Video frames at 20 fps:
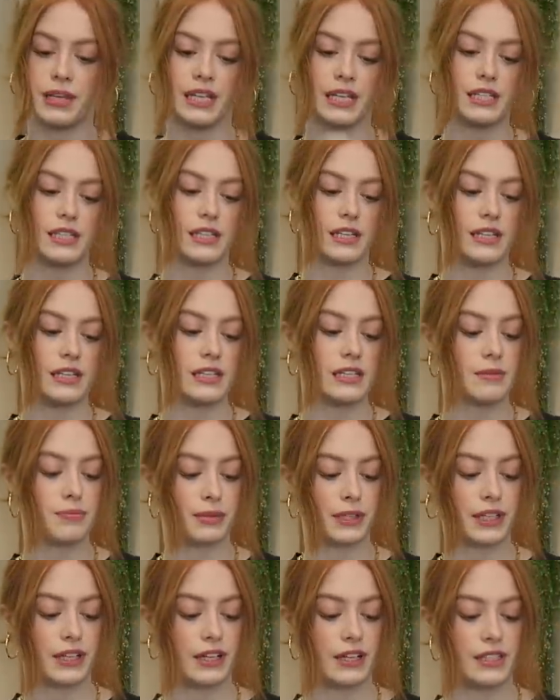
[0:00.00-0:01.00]
pieces,
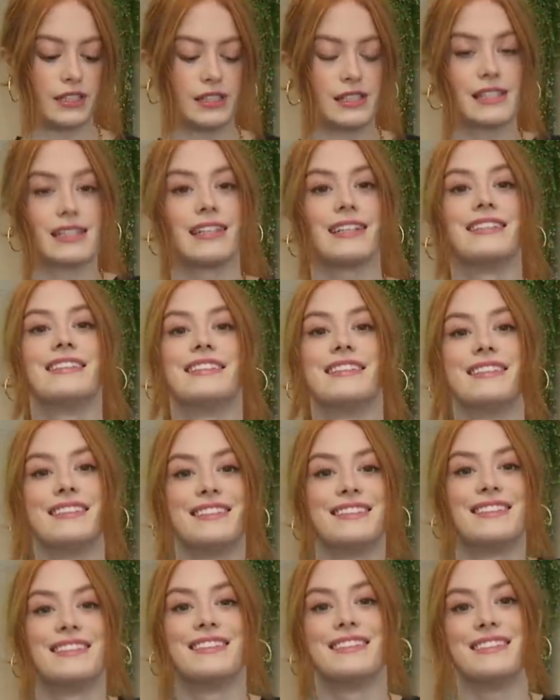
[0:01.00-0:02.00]
because
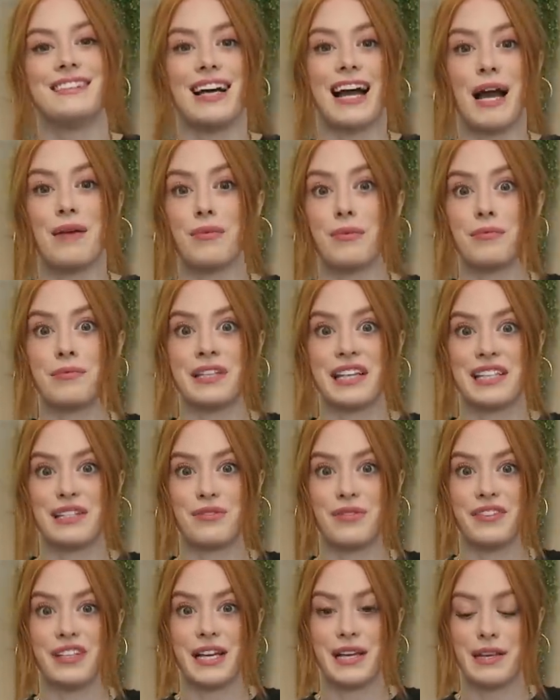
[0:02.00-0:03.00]
am
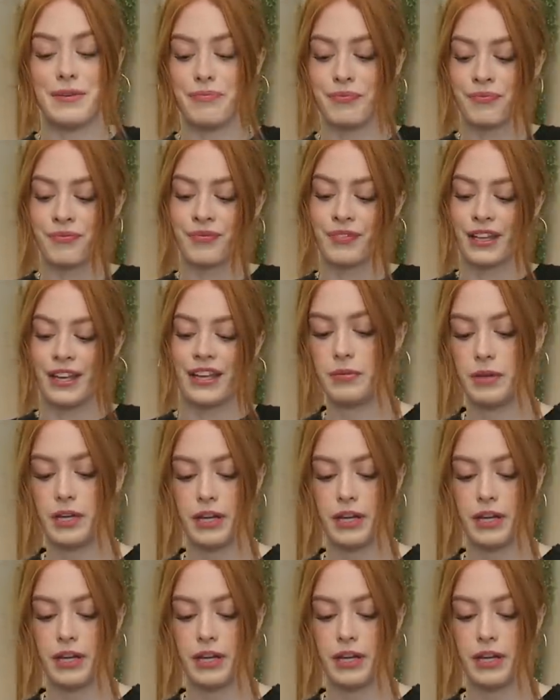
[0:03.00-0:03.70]
obsessed with denim. I'm